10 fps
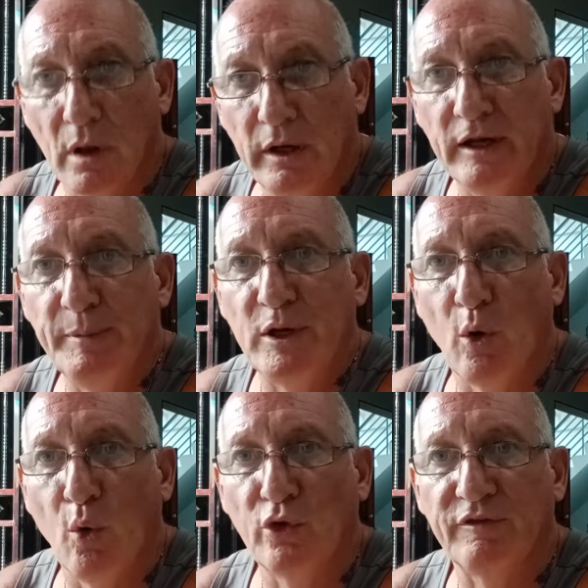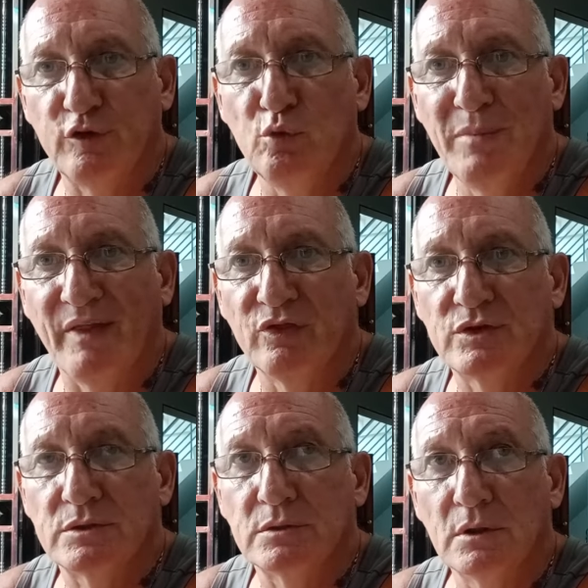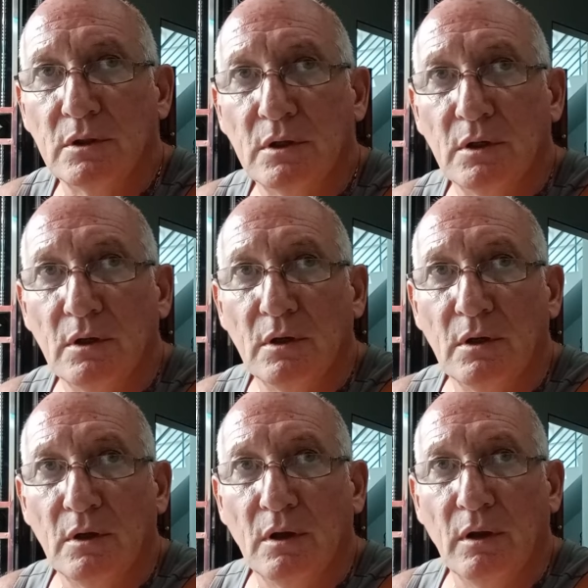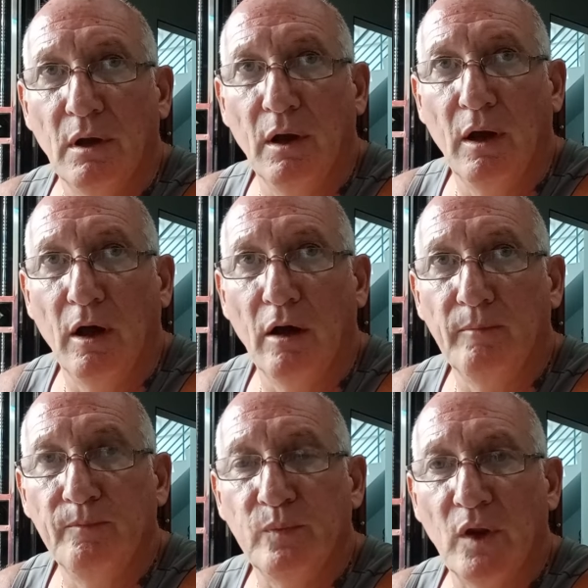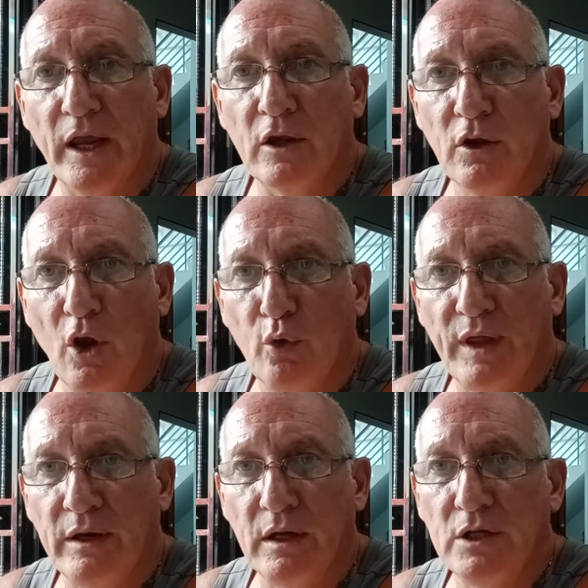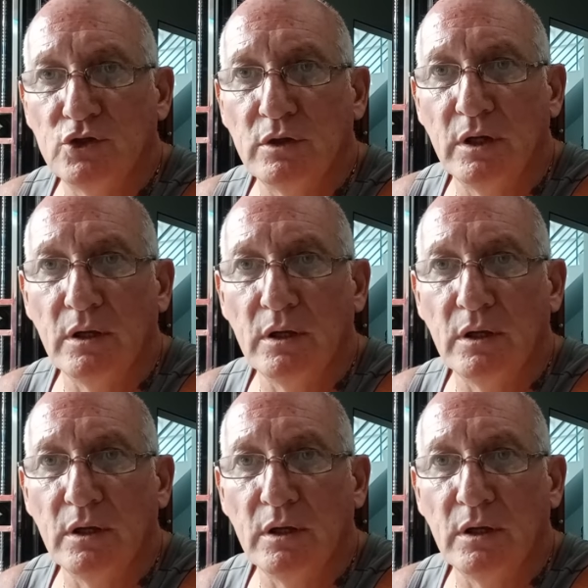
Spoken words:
little bit older, a few months, it can go then into